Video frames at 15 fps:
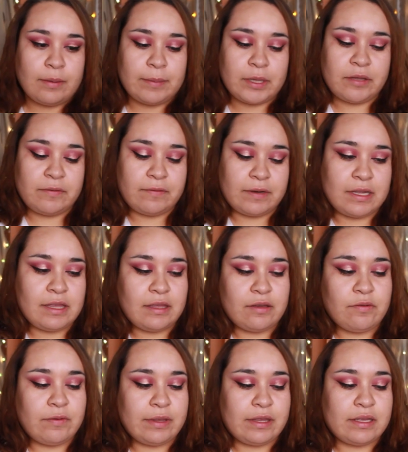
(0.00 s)
But the funny
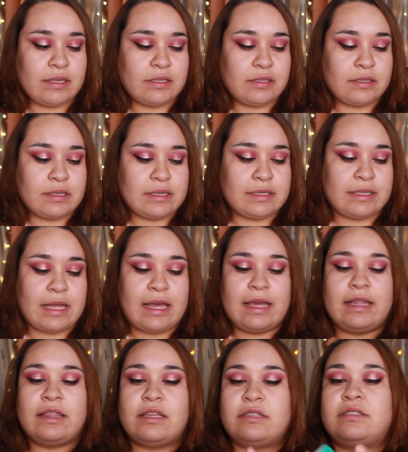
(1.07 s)
thing with this is that
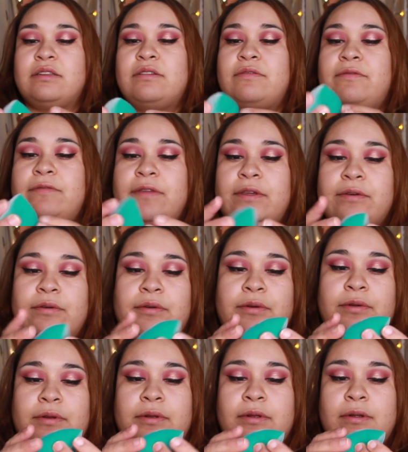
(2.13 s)
it doesn't
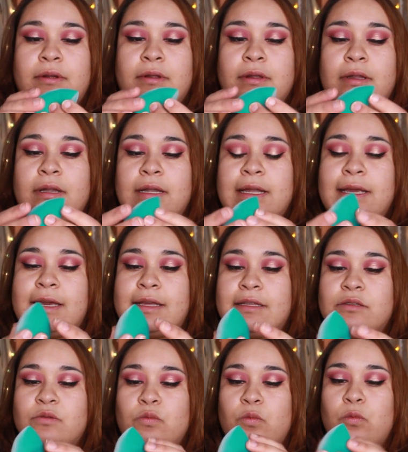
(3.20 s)
feel like
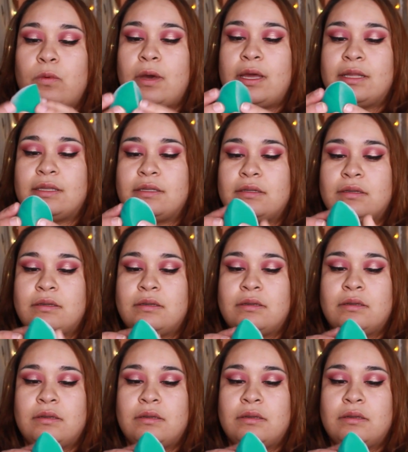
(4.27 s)
it's wet.